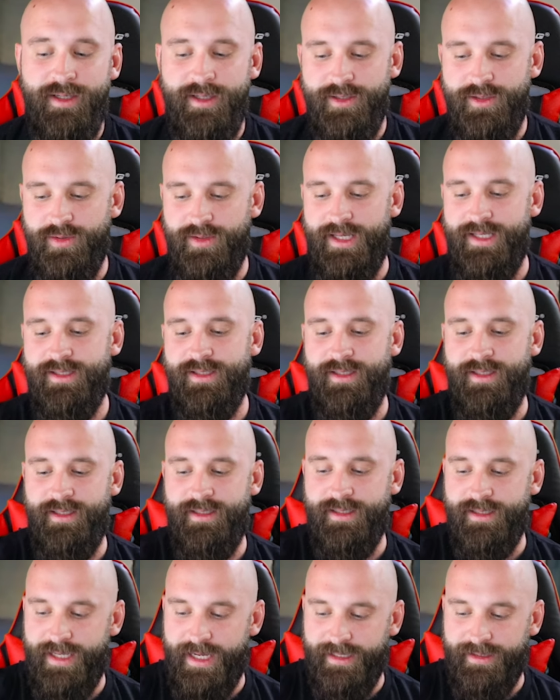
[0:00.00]
So that's going to
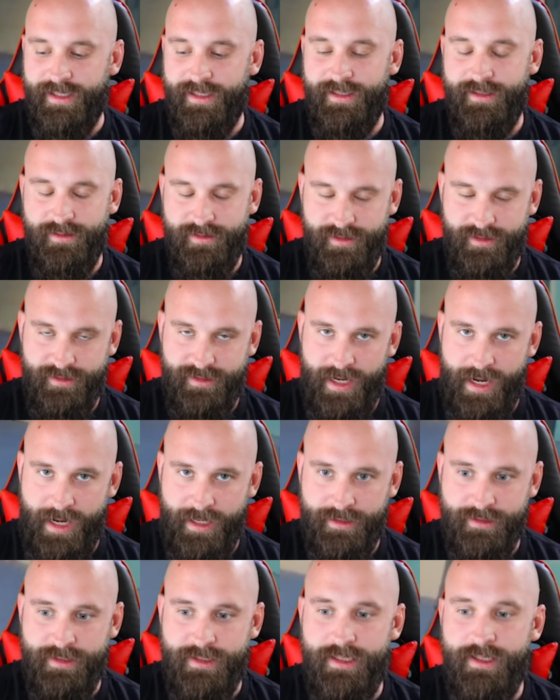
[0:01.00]
indicate that it is a
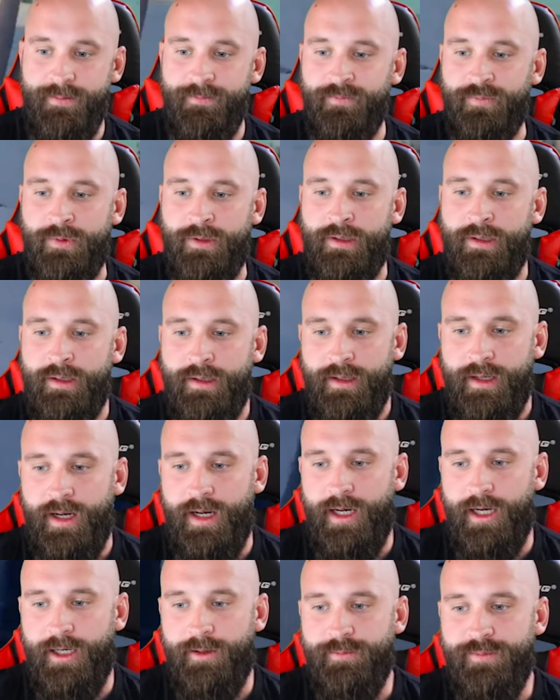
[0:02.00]
taxi.
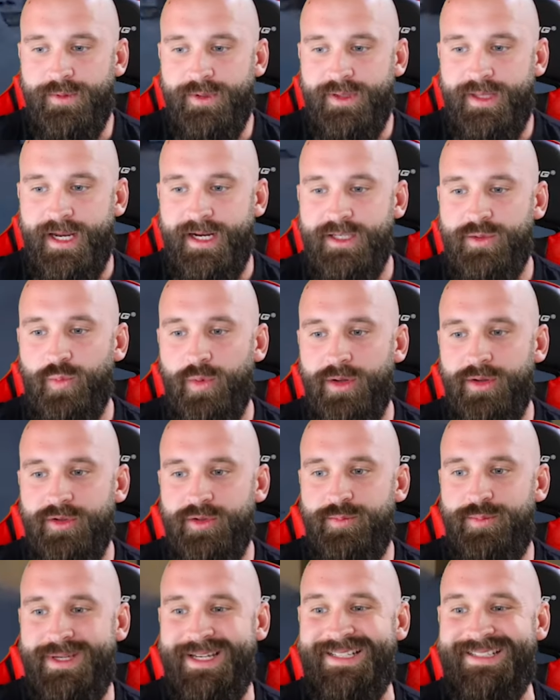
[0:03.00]
Um, that is one of
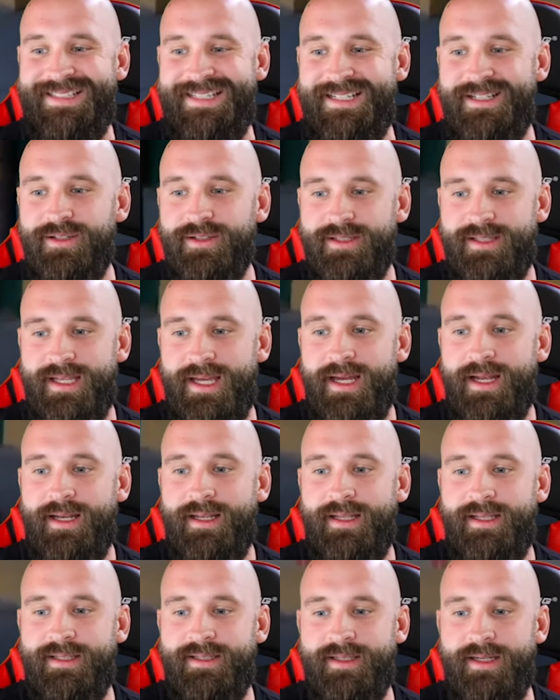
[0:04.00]
those big deals
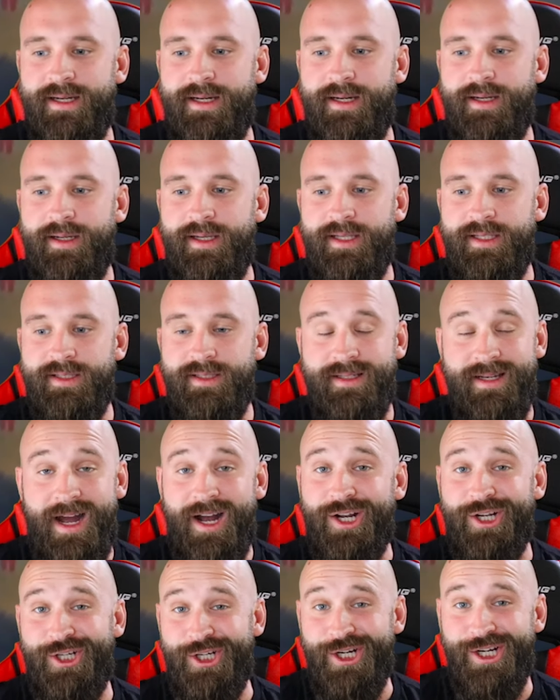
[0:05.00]
that it's uh, it's
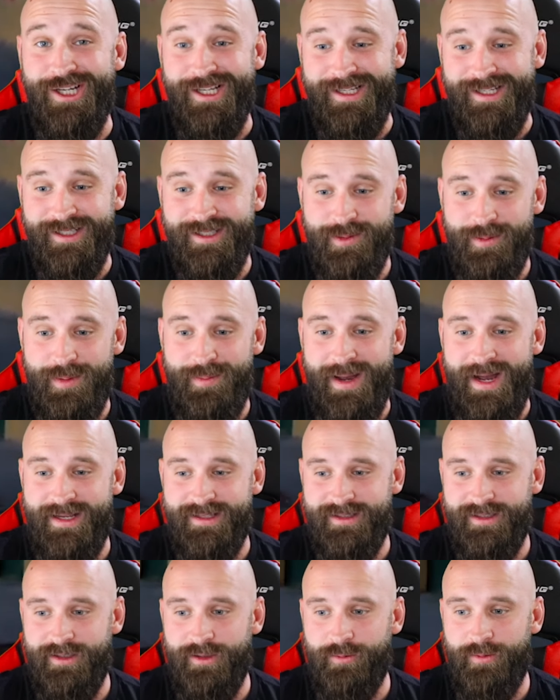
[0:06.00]
not good to be
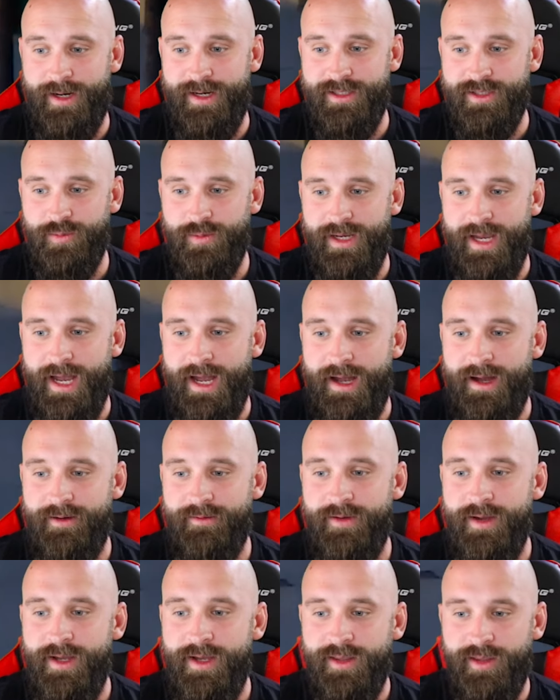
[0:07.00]
passing on the right. So we
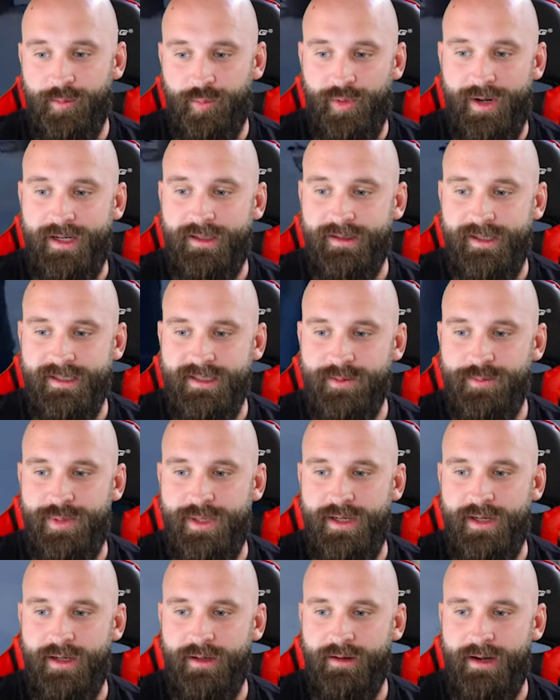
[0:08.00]
have the brake lights
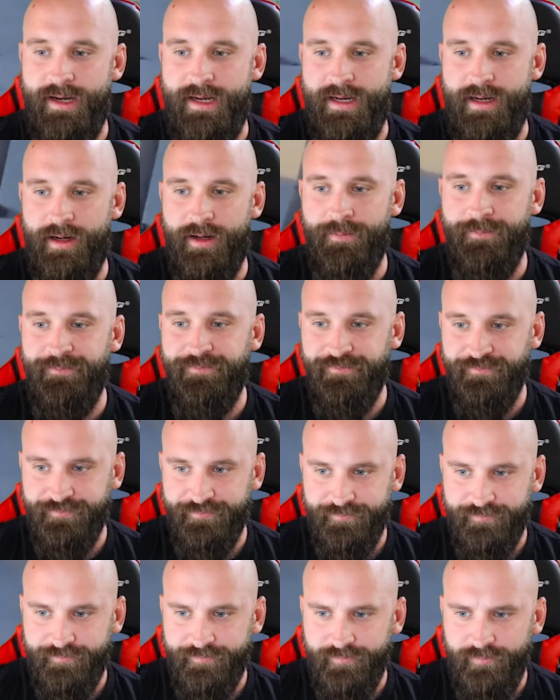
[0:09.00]
appearing right here,
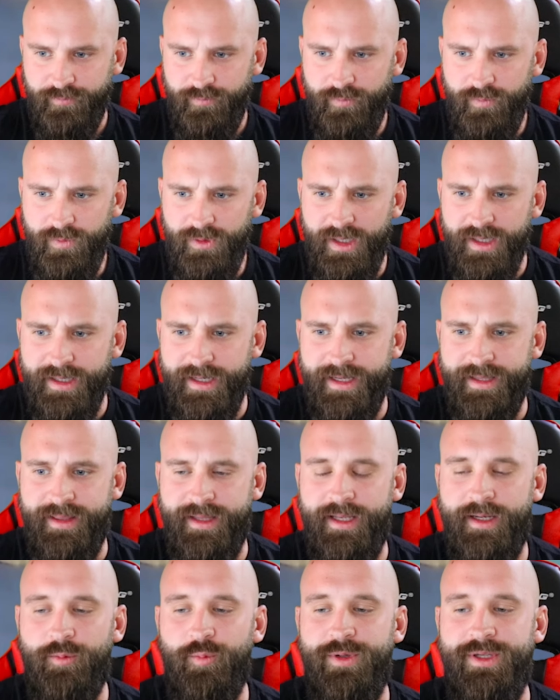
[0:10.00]
and
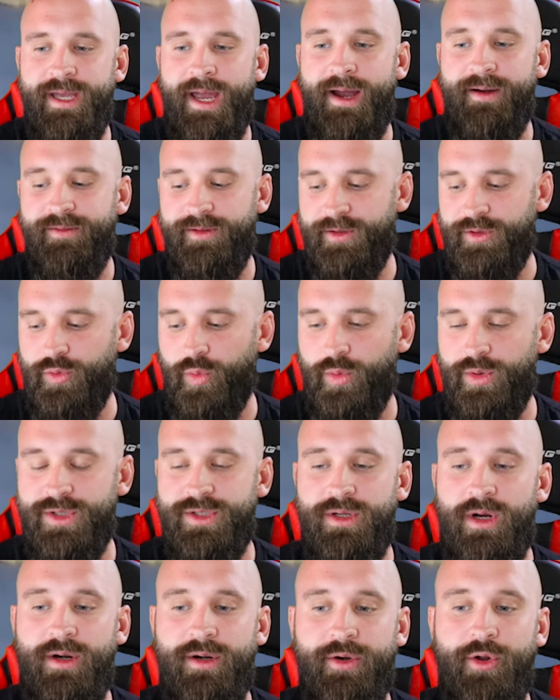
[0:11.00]
then we have the door
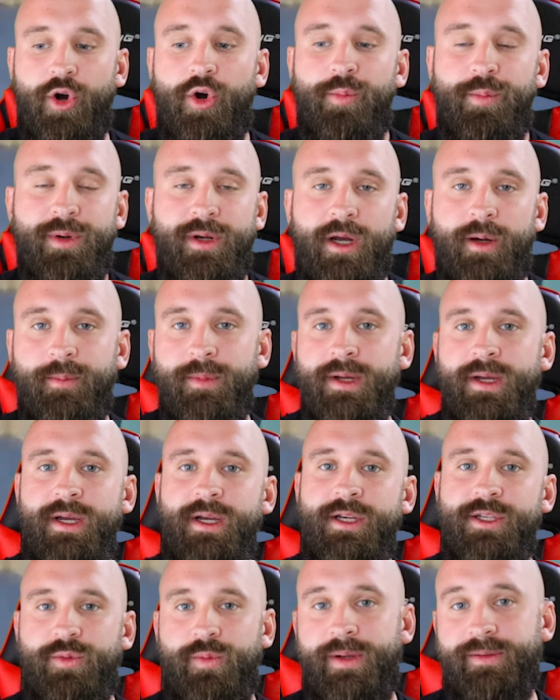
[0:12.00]
starting to open up.
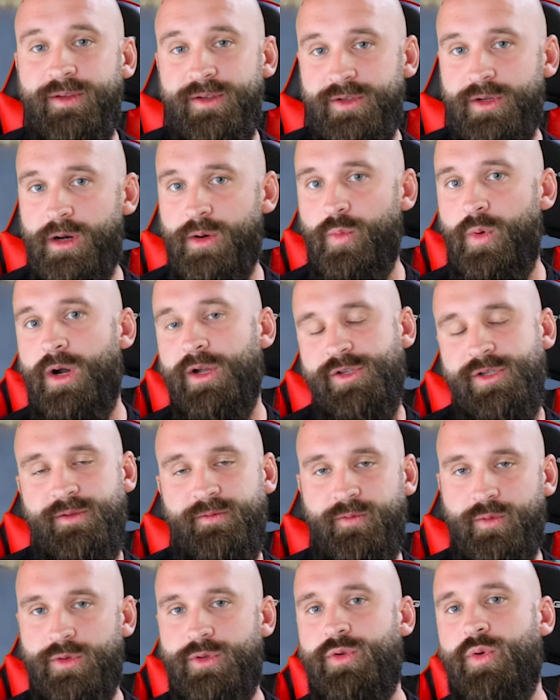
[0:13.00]
So we have to start
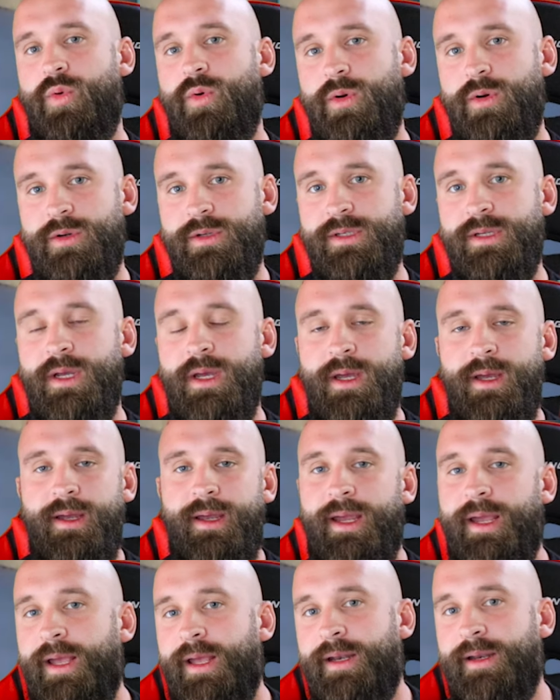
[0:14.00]
watching for doors
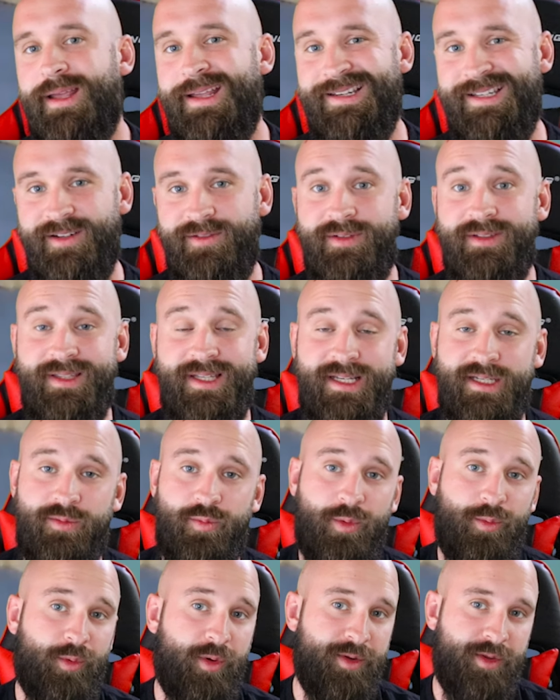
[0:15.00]
and, and different things
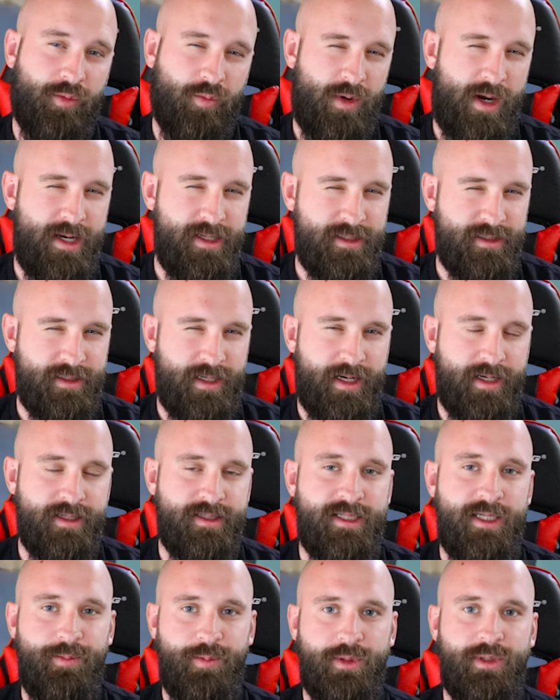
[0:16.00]
when we're on the right
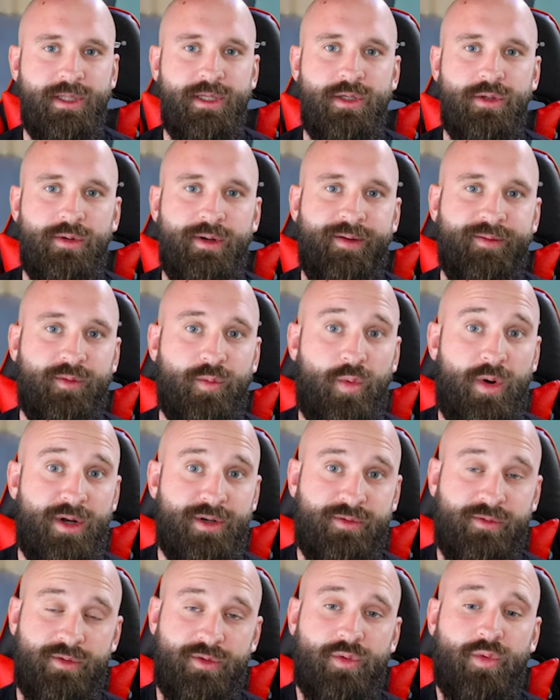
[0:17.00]
side. Typically, you don't have to
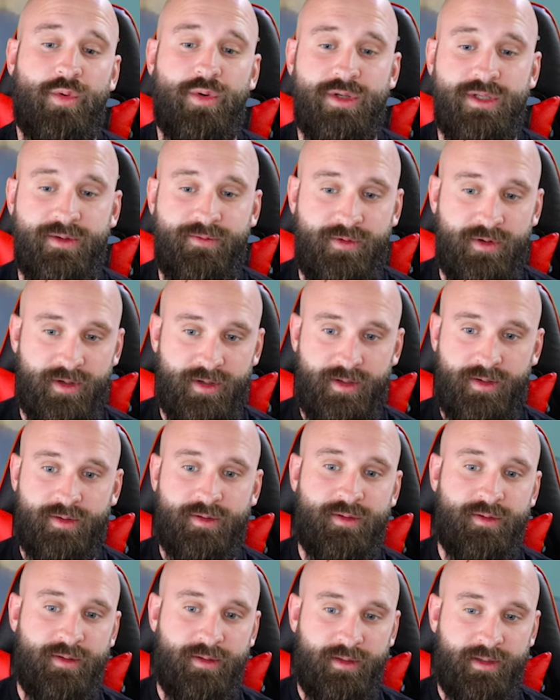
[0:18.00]
watch for doors if you're
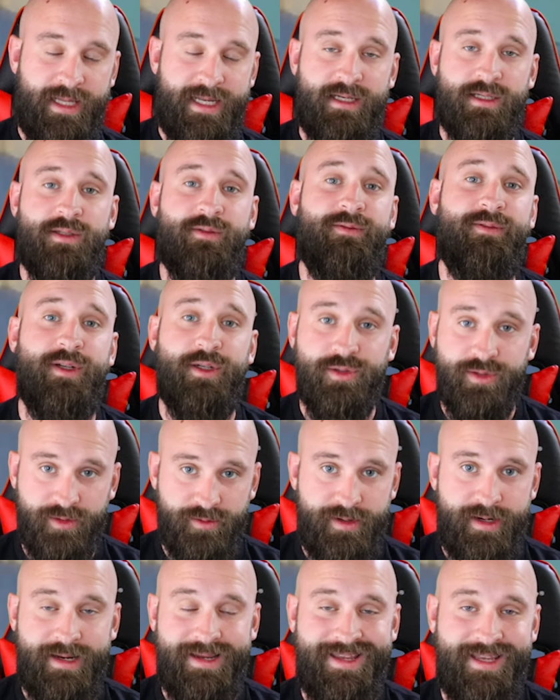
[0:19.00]
lanes
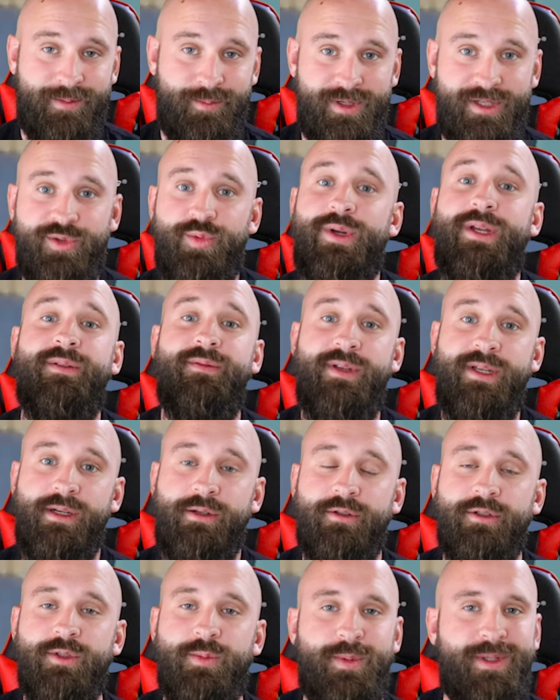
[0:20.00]
filtering in between
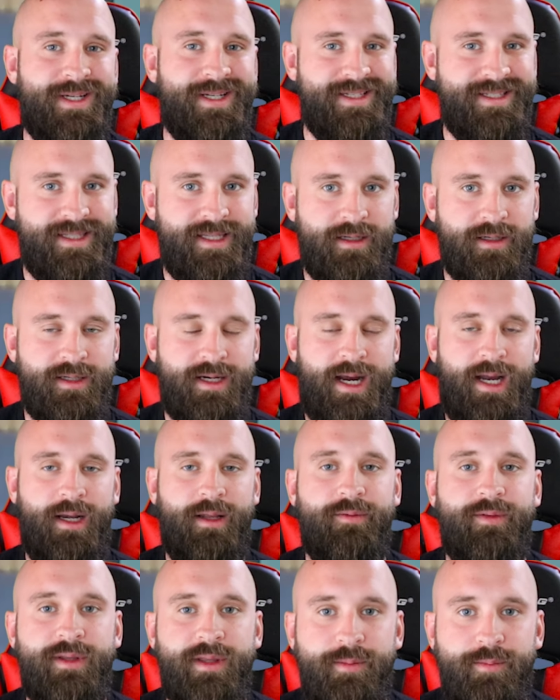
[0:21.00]
vehicles because they're kind
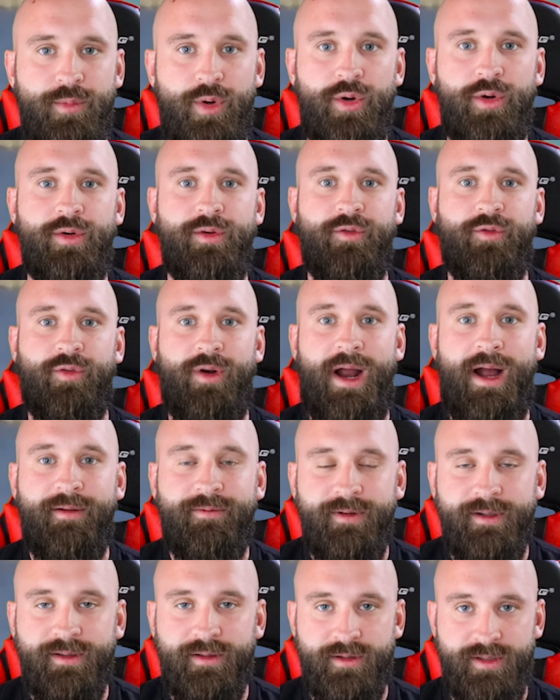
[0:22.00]
of in the mode of
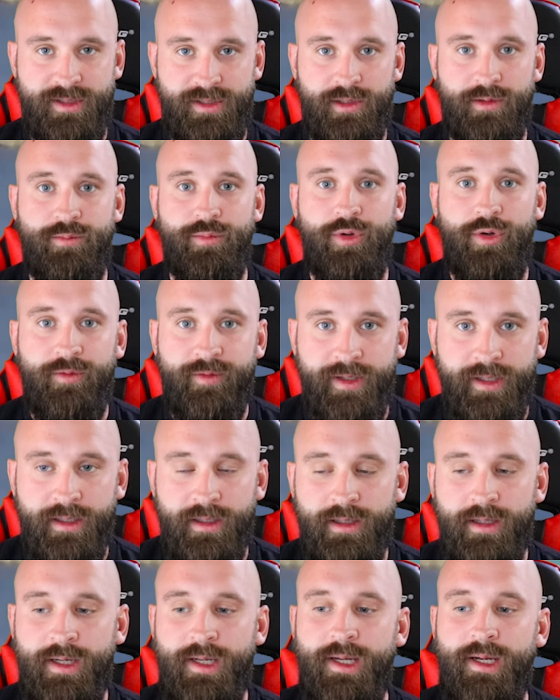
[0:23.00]
traffic. They're still moving.